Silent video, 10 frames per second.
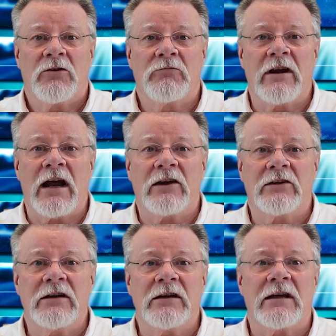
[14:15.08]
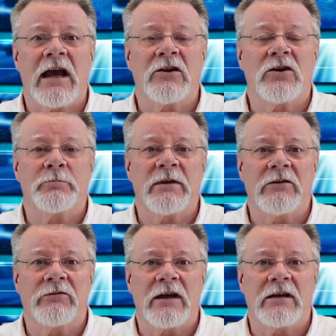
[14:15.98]
Reality cannot be
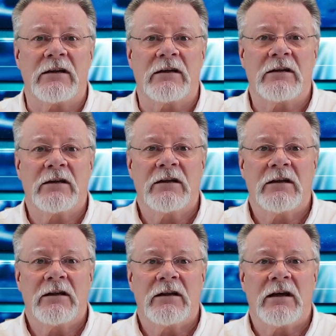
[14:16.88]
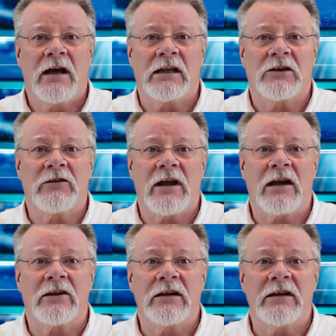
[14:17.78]
evaded, and the
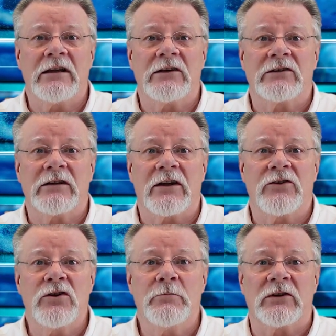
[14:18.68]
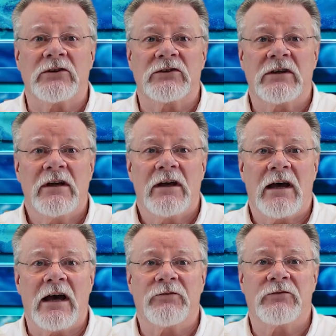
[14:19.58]
reality is that humans
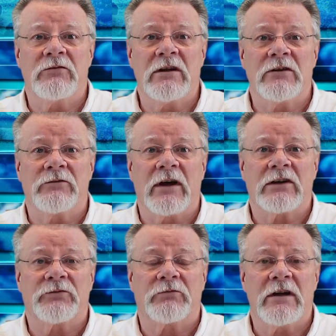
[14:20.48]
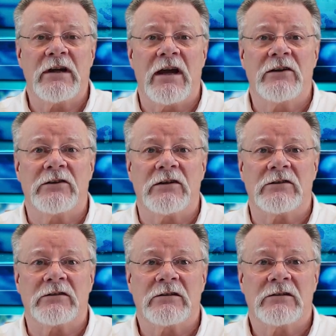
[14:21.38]
have to live as free
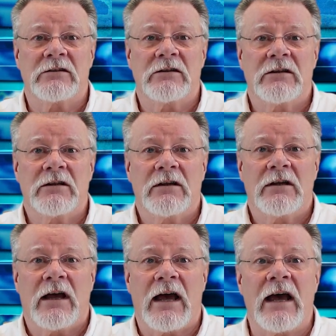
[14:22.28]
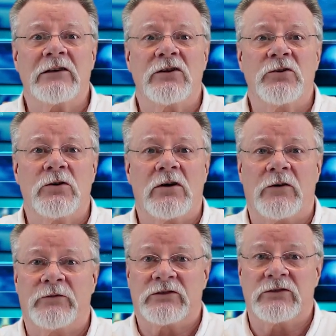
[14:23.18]
entities. As law
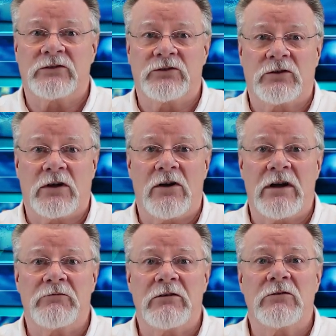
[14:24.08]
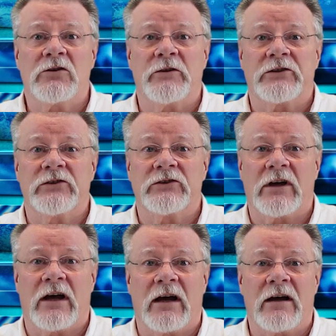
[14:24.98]
officers, your only real questions
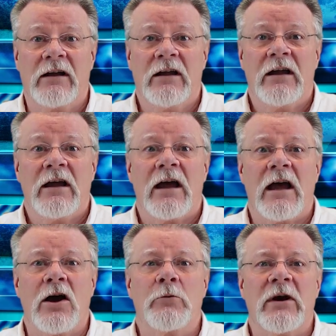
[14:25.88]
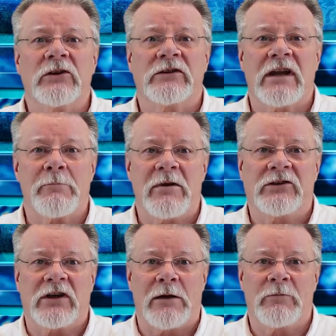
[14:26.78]
are, how much
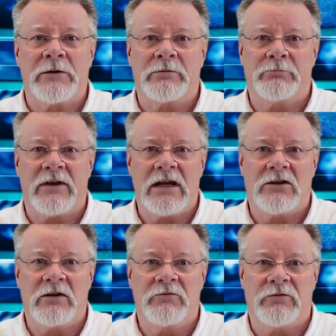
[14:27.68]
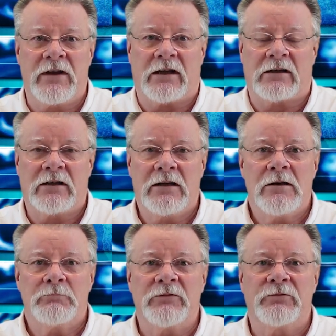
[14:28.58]
damage am I prepared to inflict
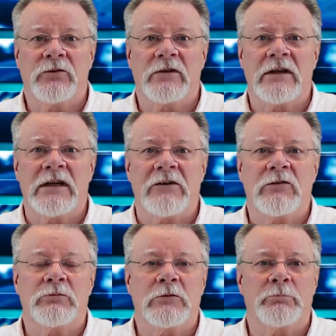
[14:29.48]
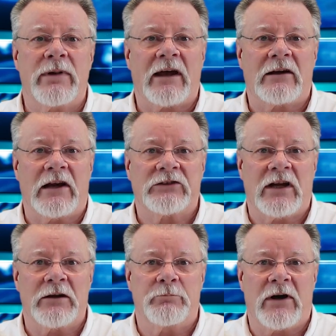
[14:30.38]
before the inevitable backlash
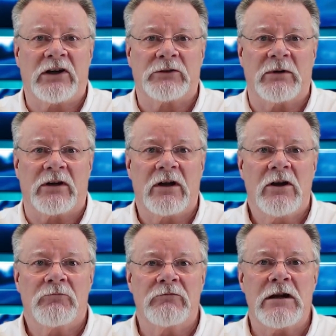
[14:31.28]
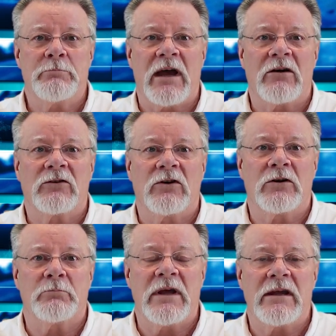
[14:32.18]
and punishment rebound
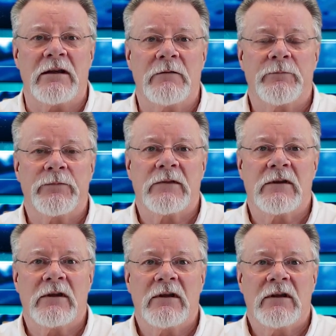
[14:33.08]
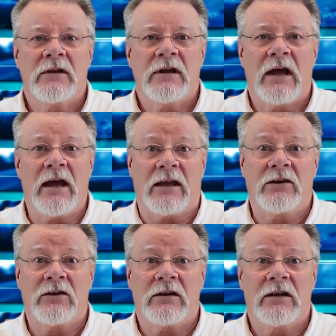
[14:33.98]
on me?
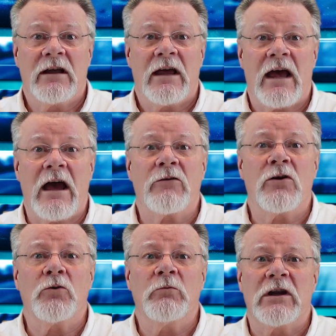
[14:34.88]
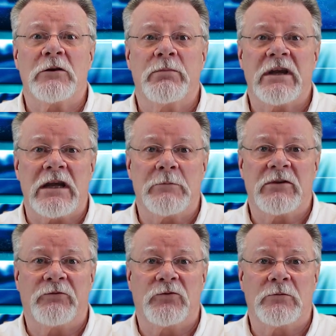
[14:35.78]
And how long will it be
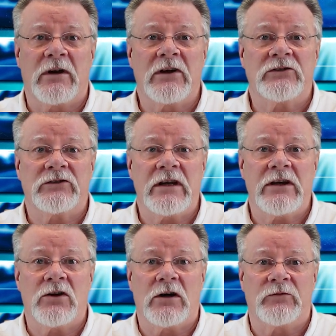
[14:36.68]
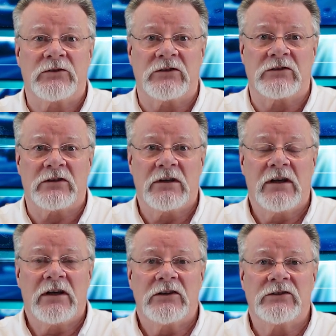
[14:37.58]
before my senior officers
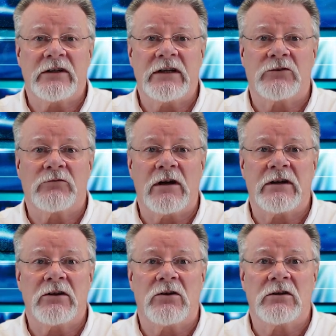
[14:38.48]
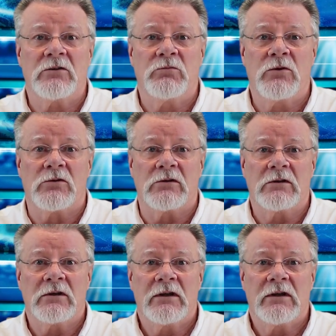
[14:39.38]
see the writing on the wall